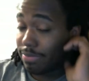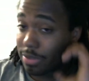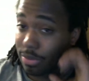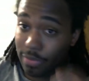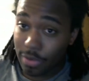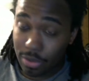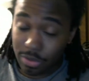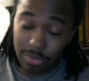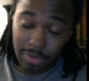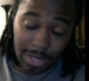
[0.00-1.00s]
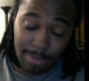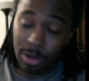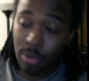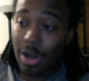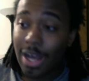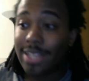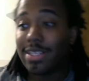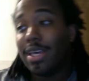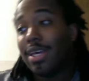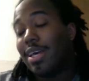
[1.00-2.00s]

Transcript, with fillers: the reviews anime-wise.